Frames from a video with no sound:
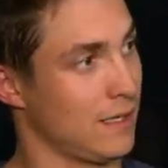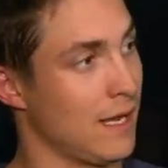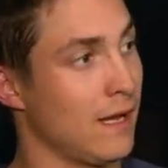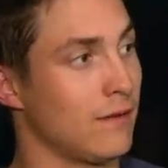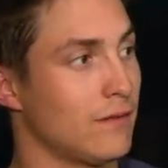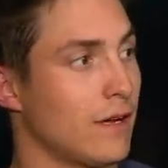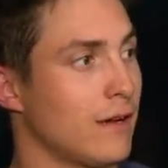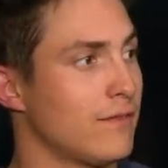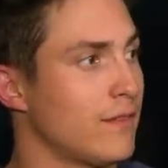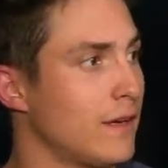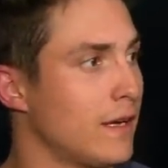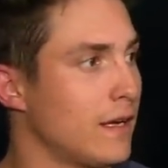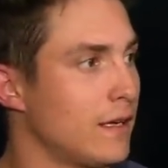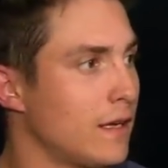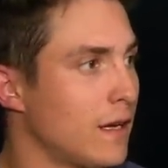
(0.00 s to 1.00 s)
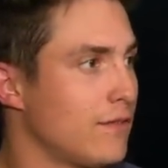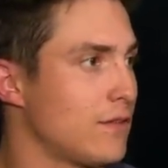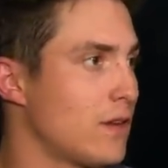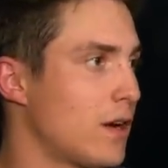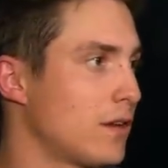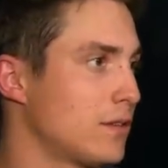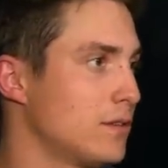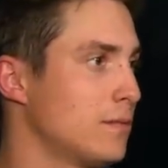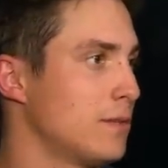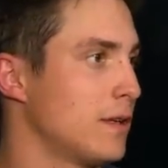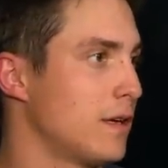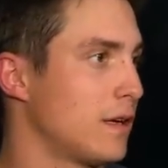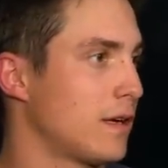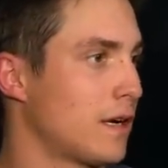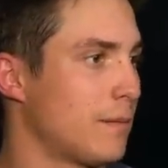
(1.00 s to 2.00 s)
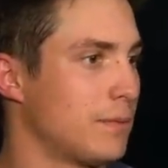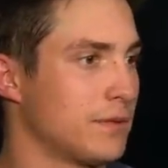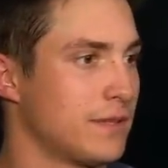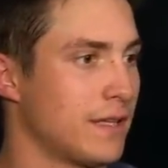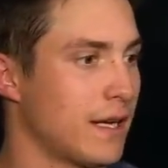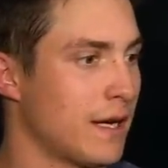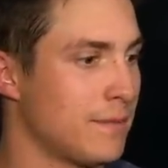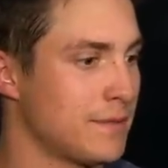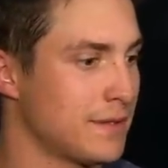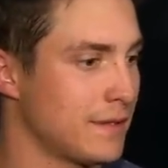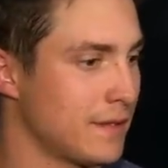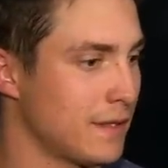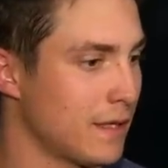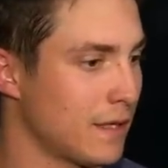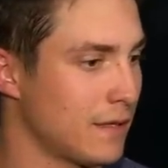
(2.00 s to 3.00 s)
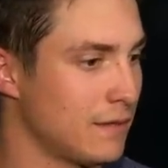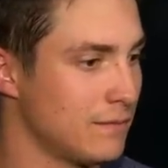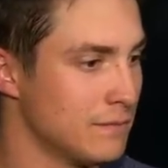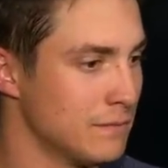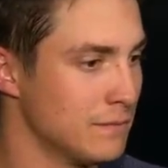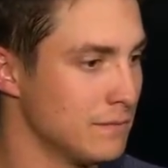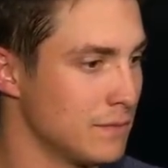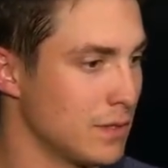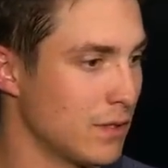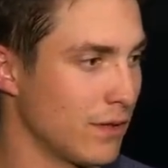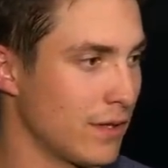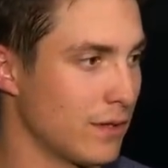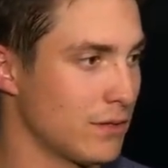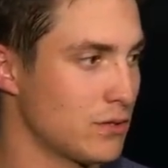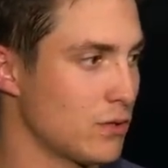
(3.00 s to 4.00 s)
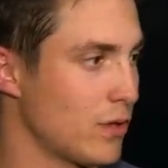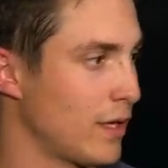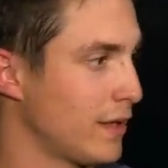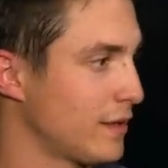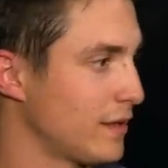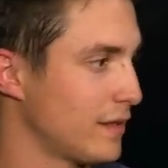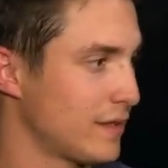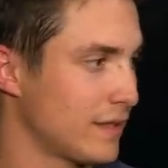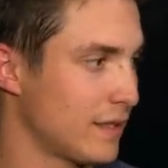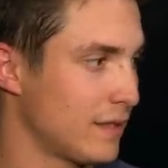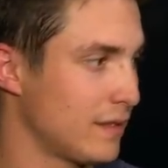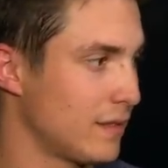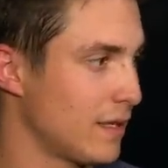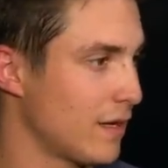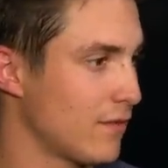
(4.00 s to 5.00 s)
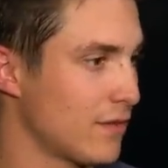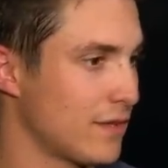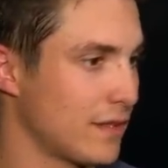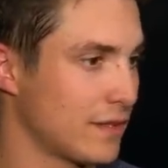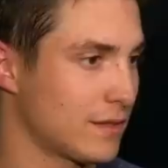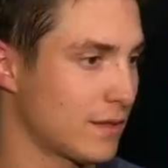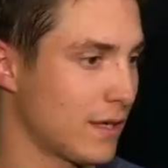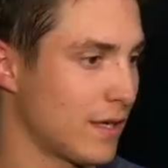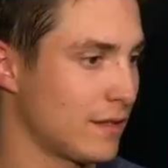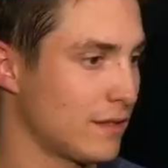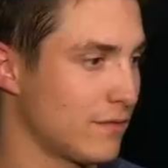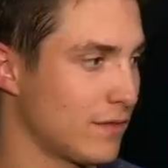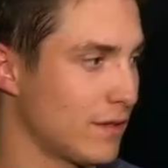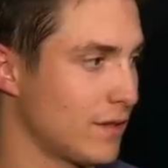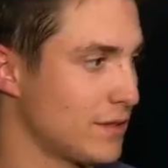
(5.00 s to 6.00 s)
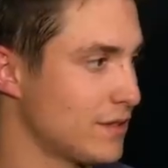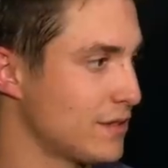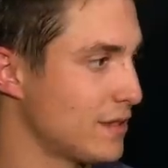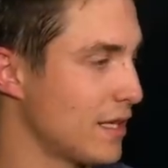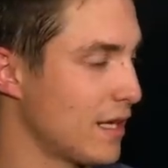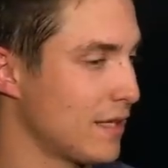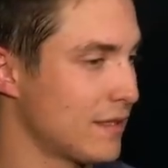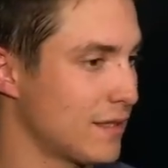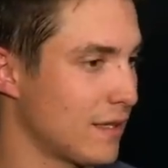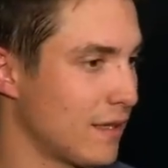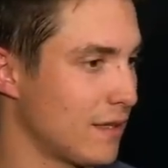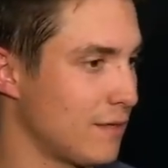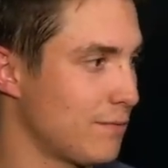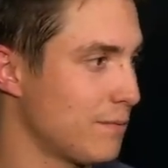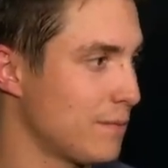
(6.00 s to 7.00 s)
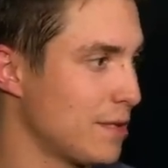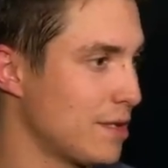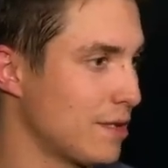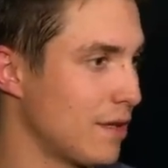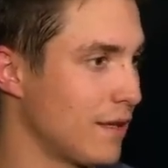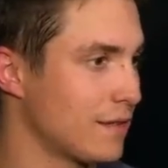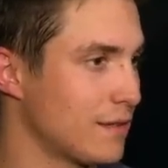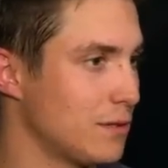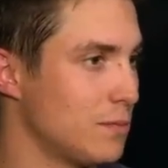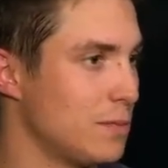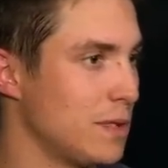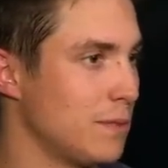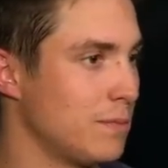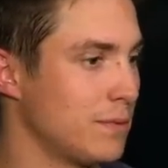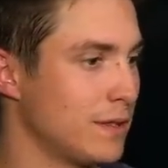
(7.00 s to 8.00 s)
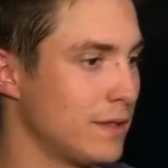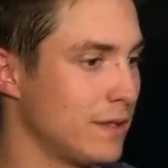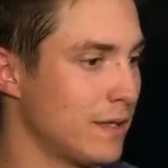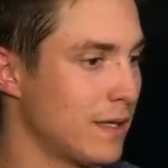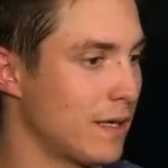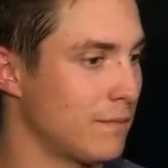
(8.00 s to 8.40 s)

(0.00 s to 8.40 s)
Yeah, I've talked to them a couple times and, you know, they're enjoying it. They said everything's great. The village is nice. They've meeting lots of new people and,